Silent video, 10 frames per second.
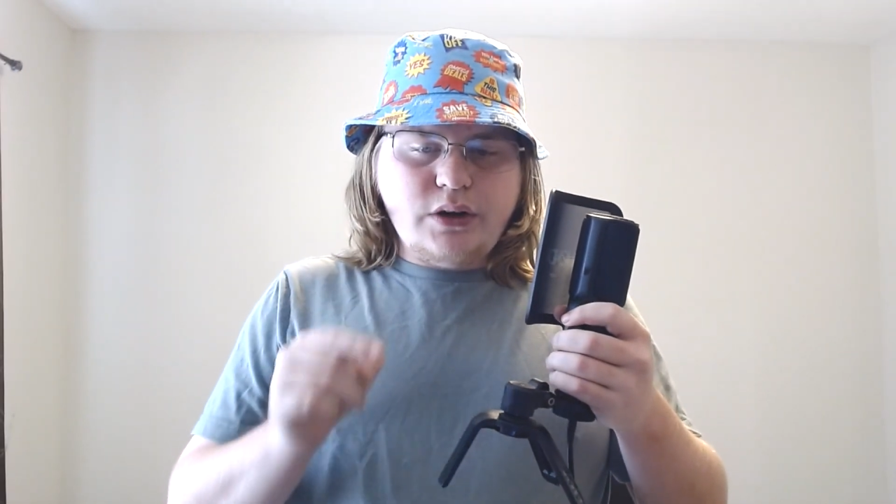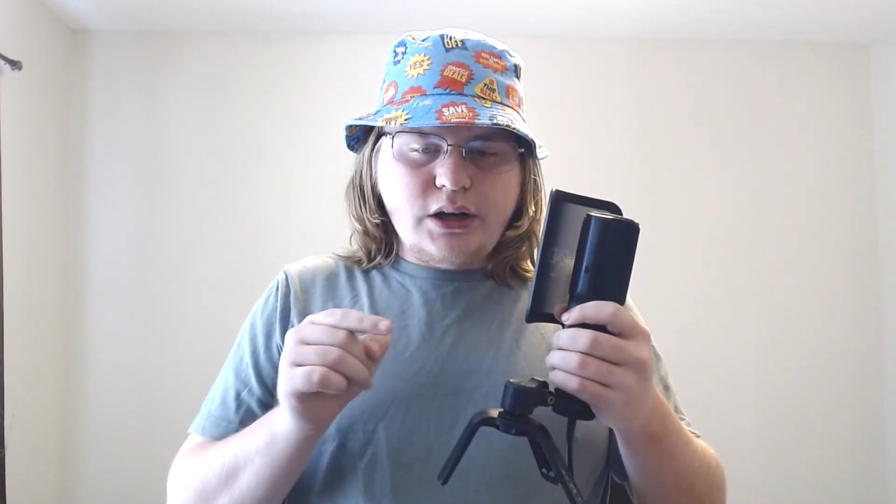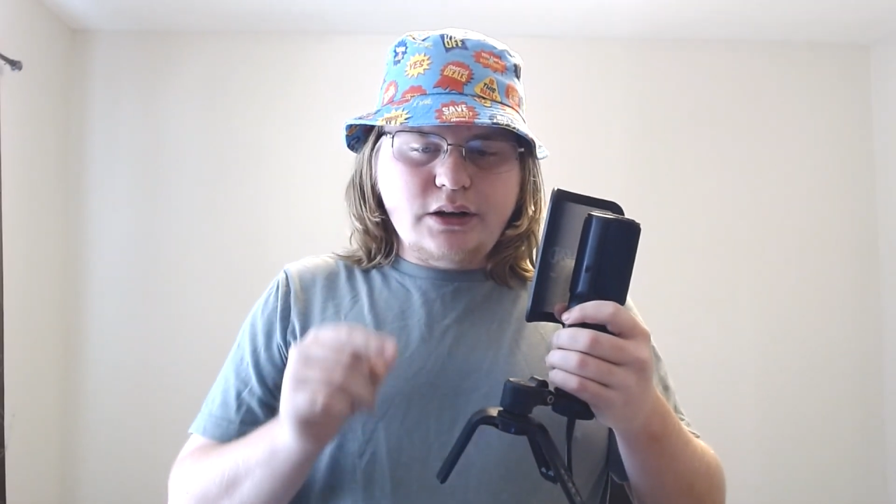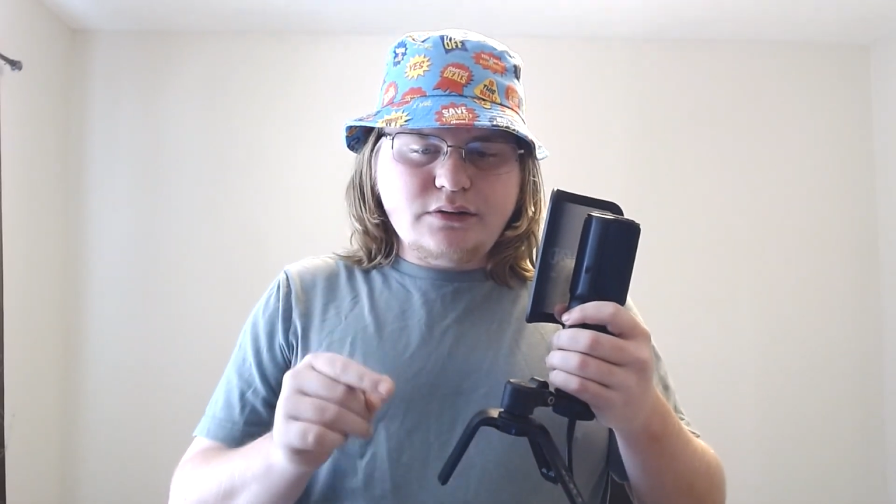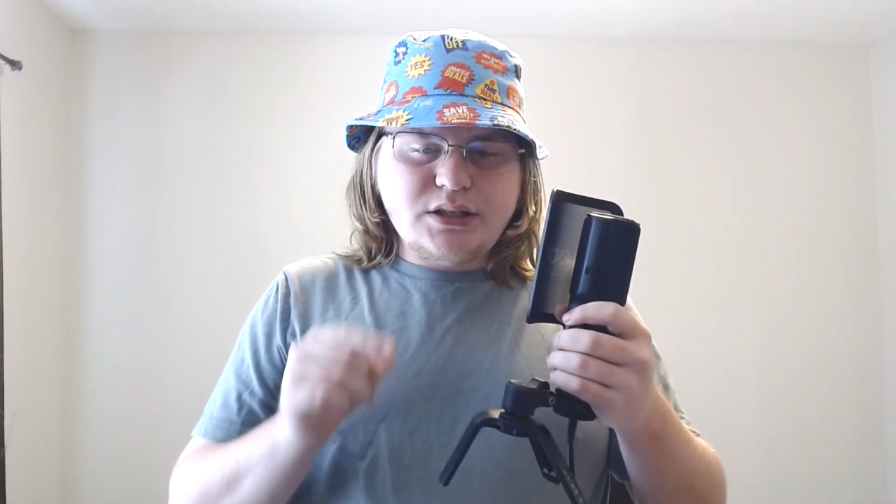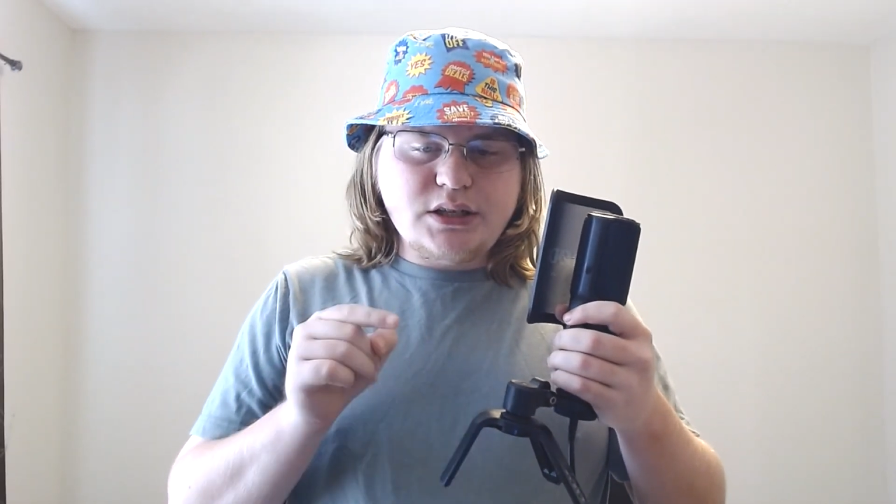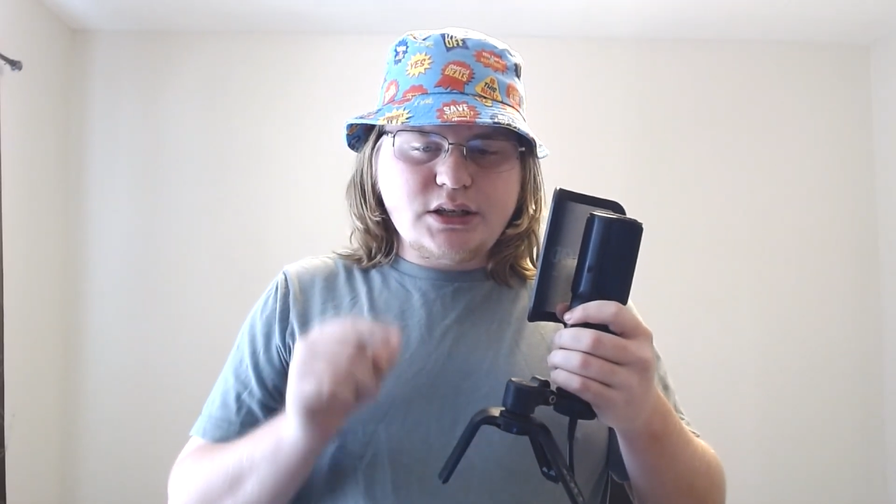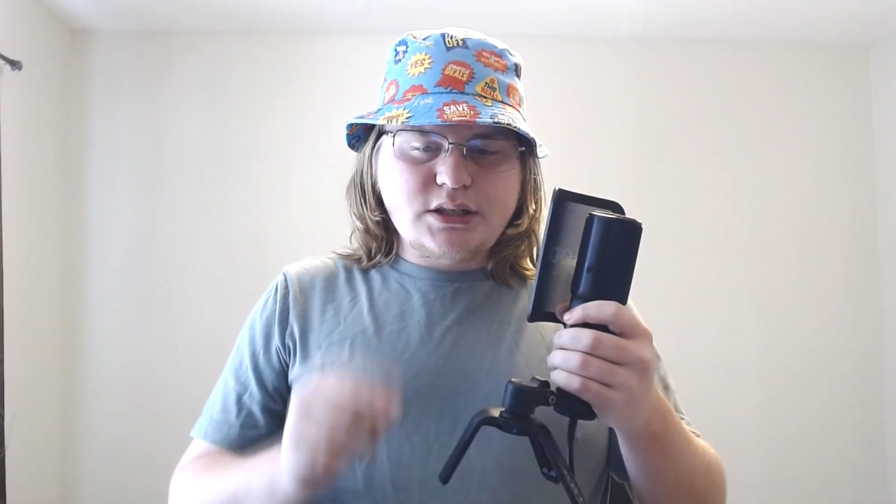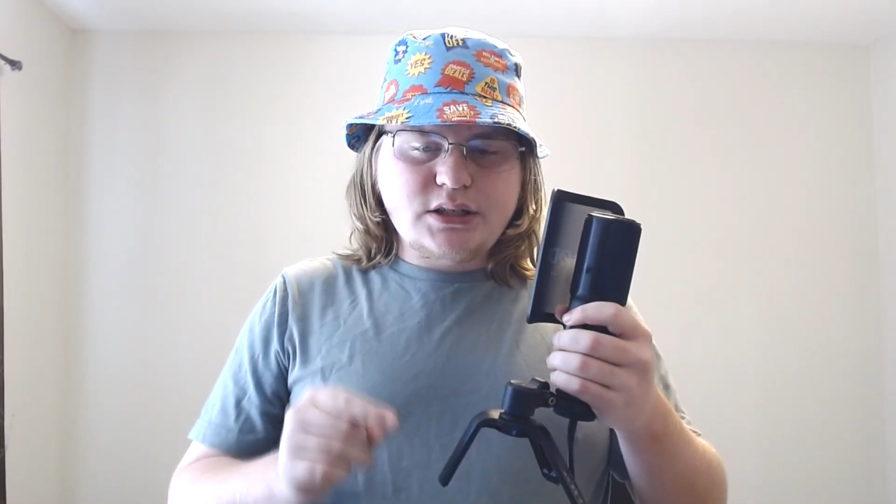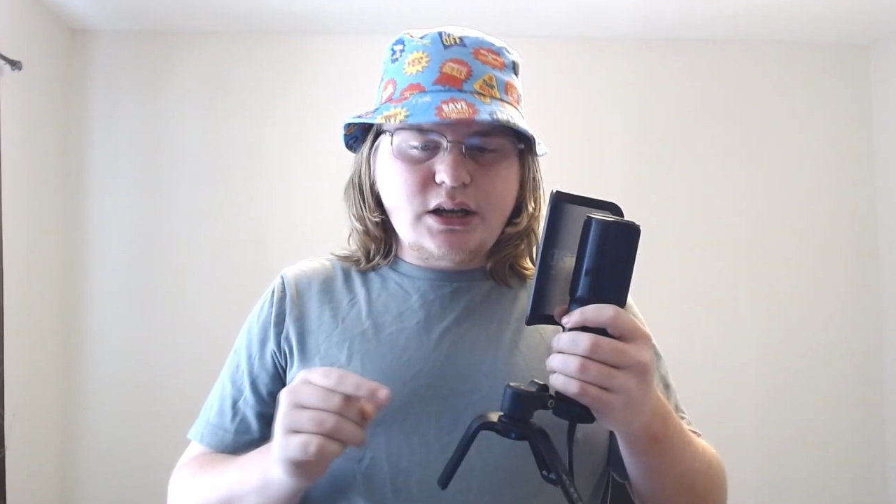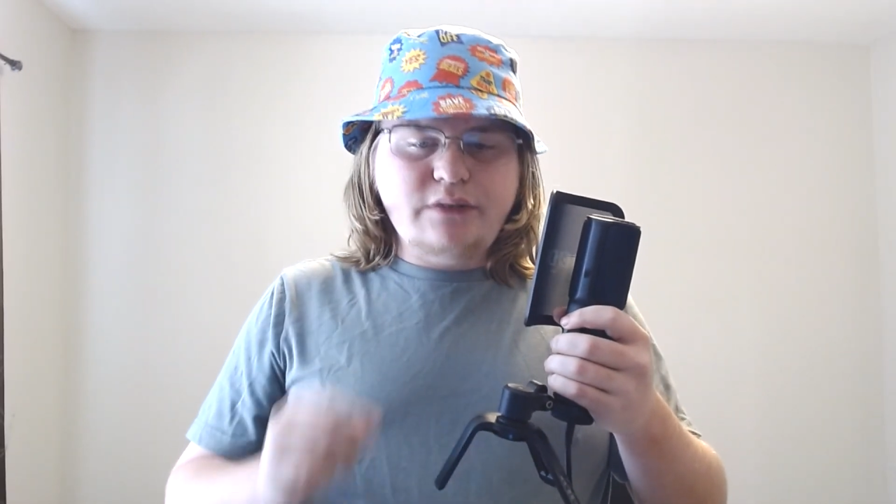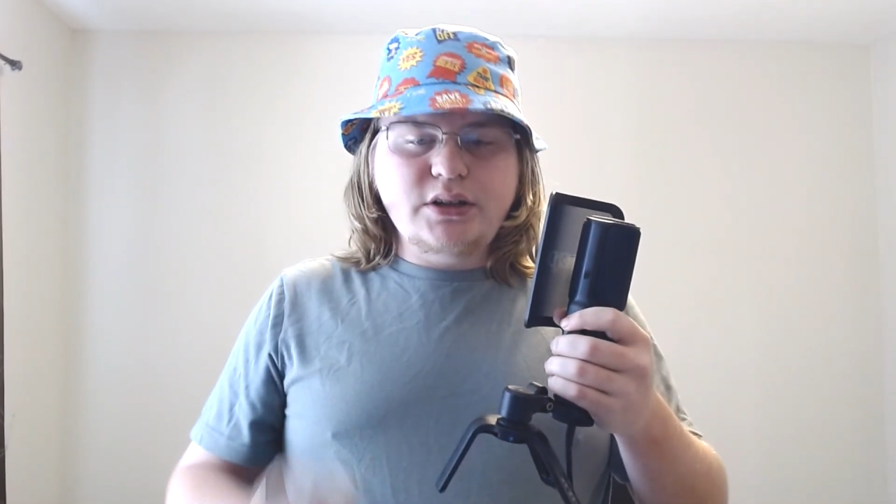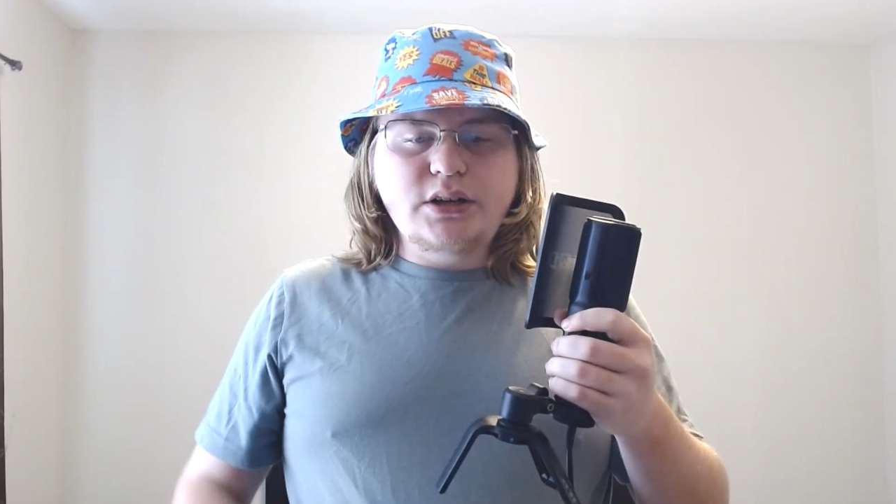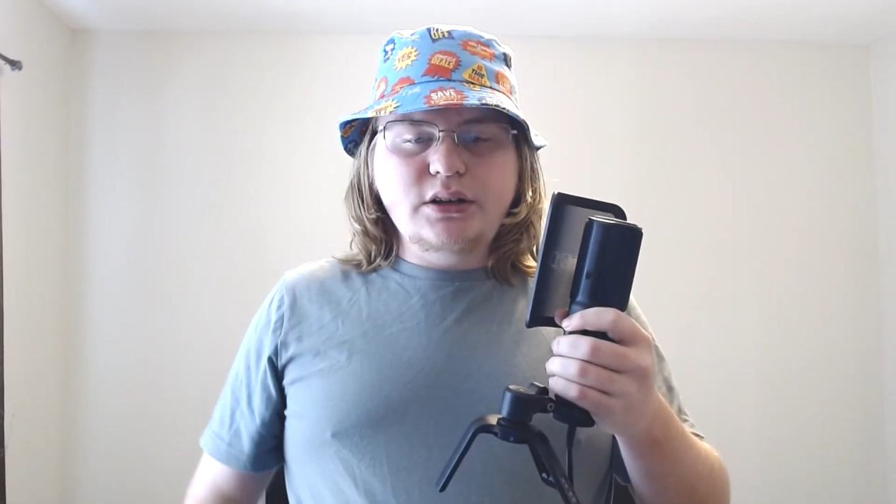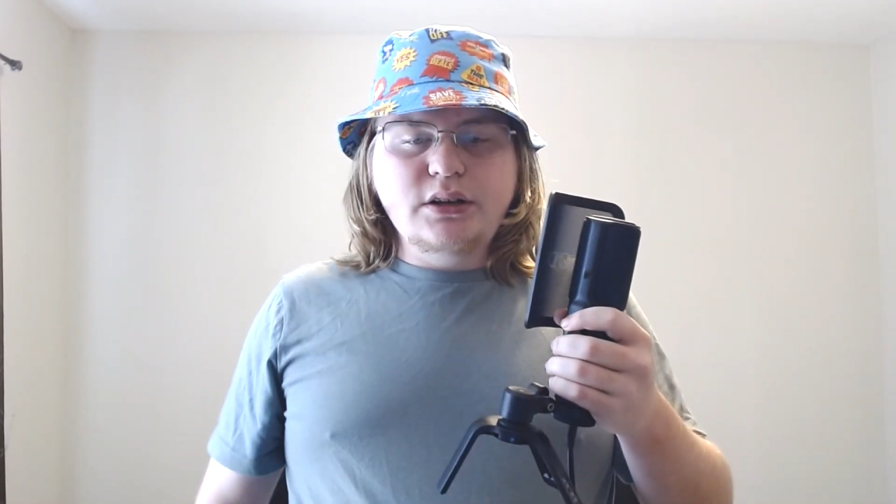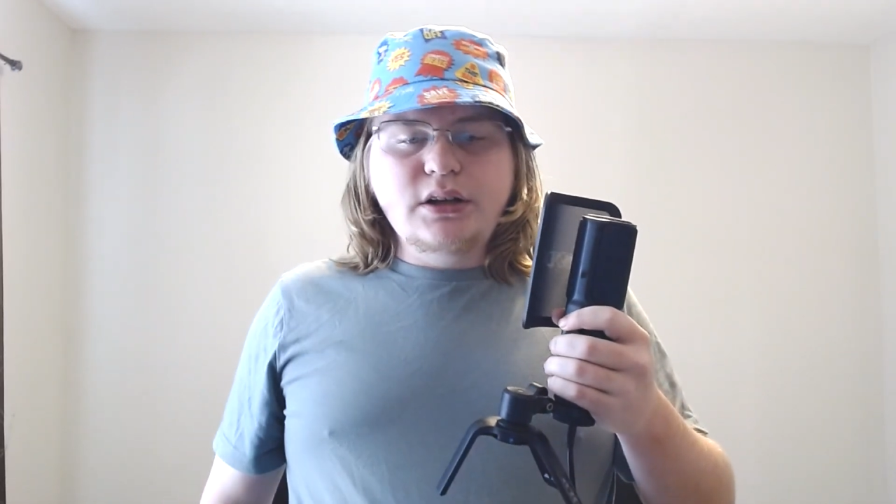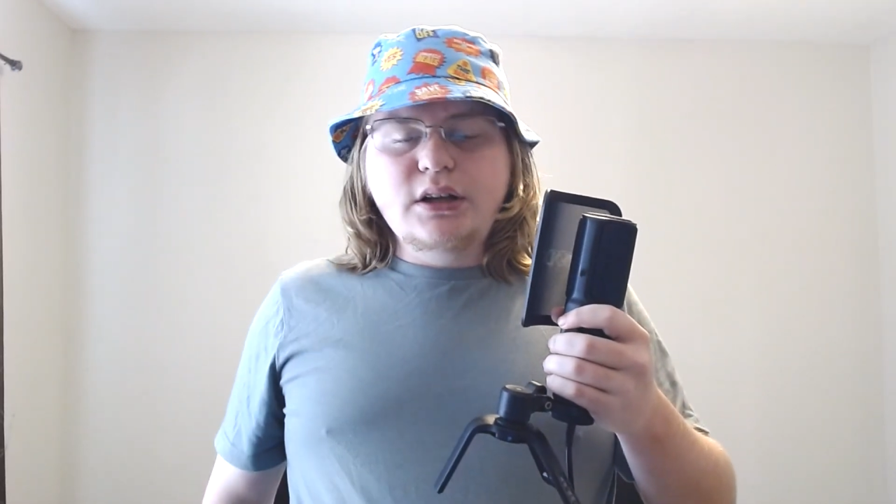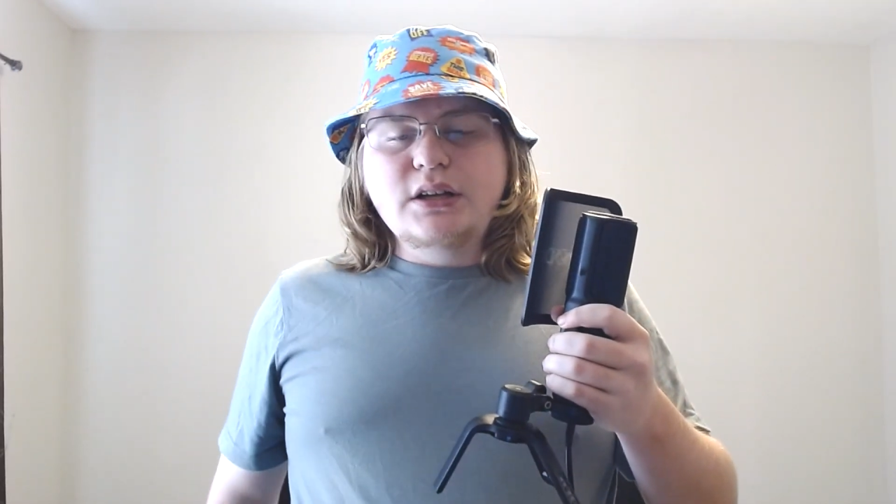5, 6, 7